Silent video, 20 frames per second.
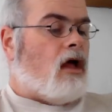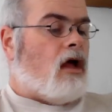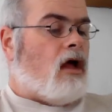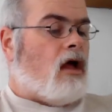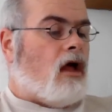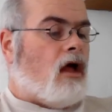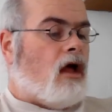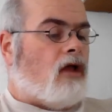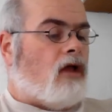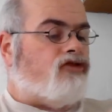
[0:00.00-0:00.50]

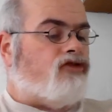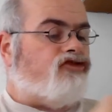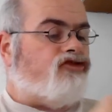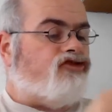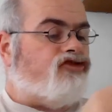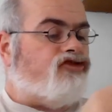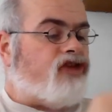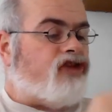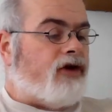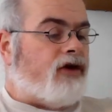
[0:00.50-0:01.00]

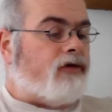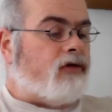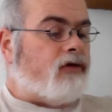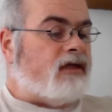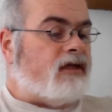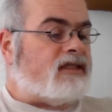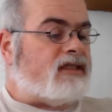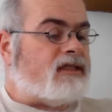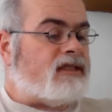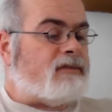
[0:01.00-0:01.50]

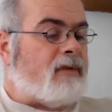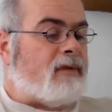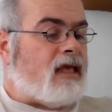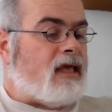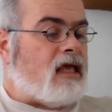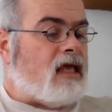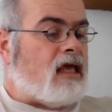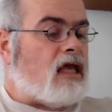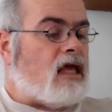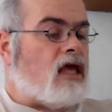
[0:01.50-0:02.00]
Generally
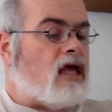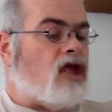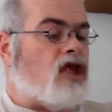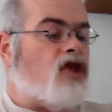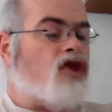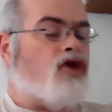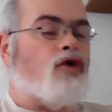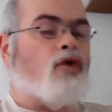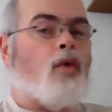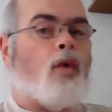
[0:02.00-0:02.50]
speaking,
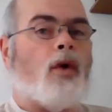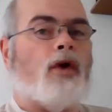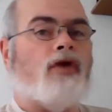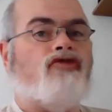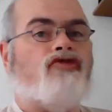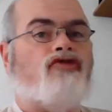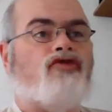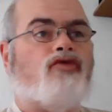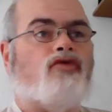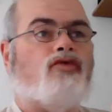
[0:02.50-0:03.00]
you're
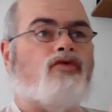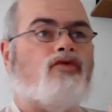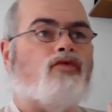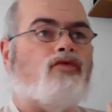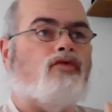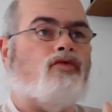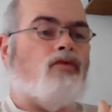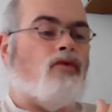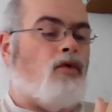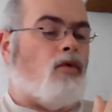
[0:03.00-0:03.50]

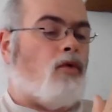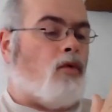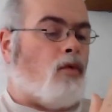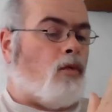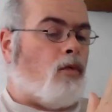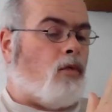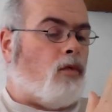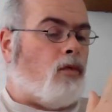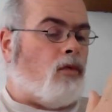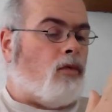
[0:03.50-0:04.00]

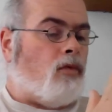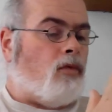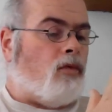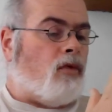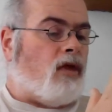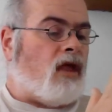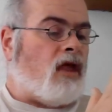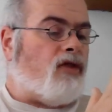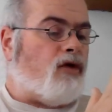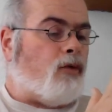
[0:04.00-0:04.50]

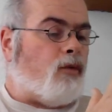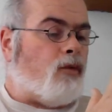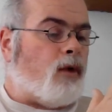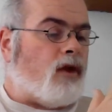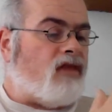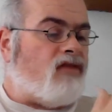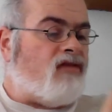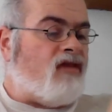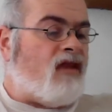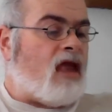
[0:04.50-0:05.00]
going to either
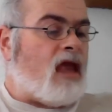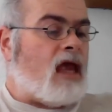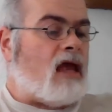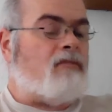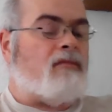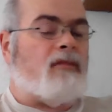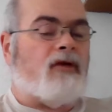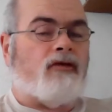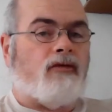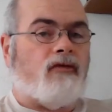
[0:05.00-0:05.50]
retain
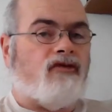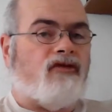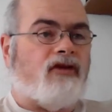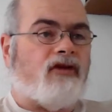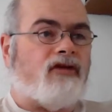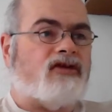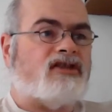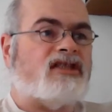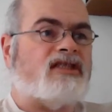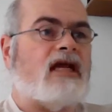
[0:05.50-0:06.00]

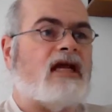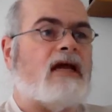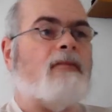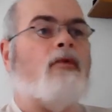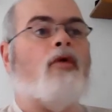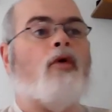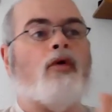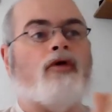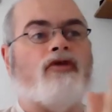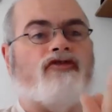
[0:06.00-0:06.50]
minerals that are
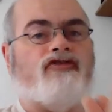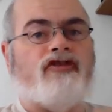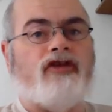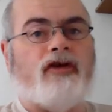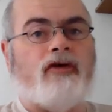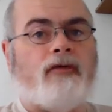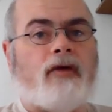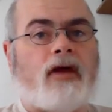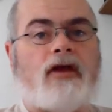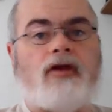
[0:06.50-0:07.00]
stable or
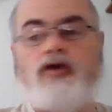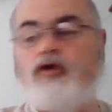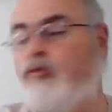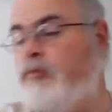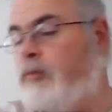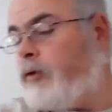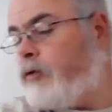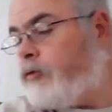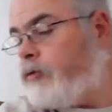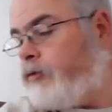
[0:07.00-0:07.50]
generate
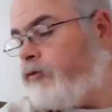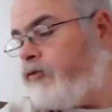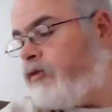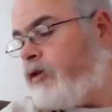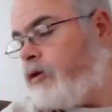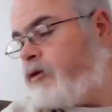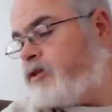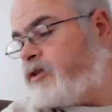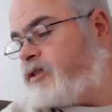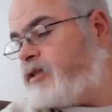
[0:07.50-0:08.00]
new
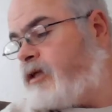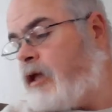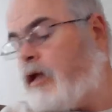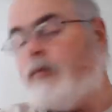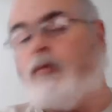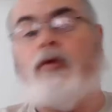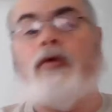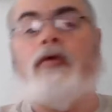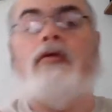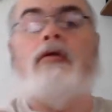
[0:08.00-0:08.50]
minerals that are
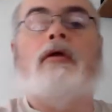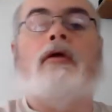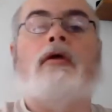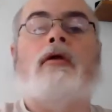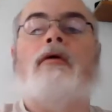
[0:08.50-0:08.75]
stable.